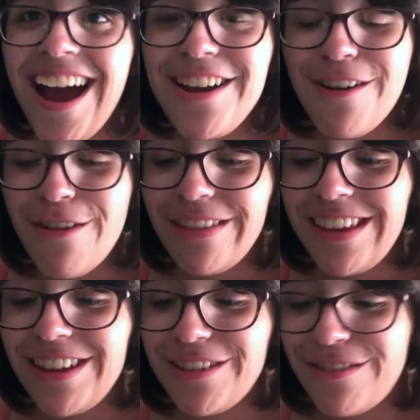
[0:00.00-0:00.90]
I know
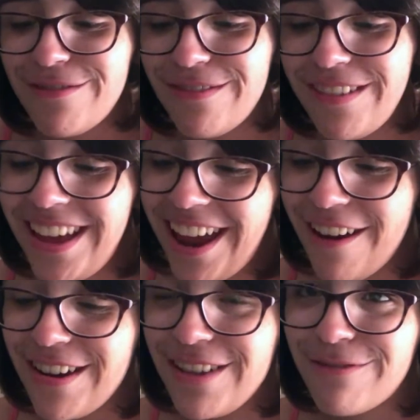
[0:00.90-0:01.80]
that, you know,
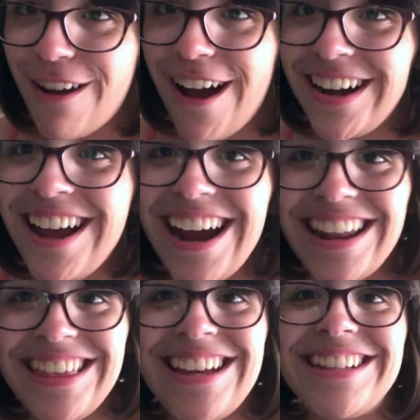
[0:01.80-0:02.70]
Harry and Ron kind
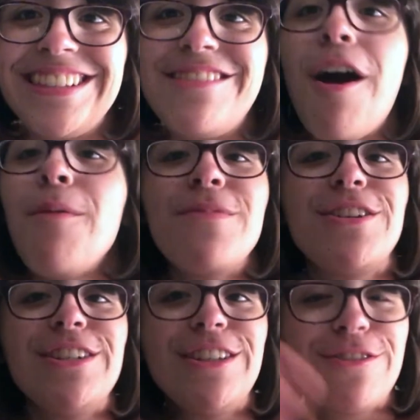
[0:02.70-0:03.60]
of think it's dumb
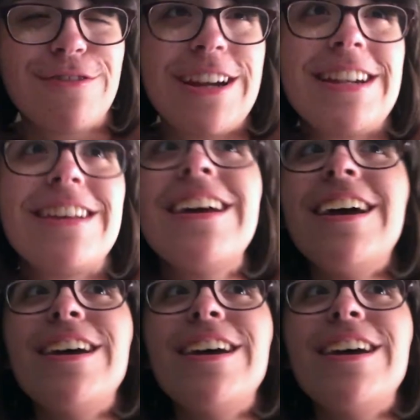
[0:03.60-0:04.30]
that she's creating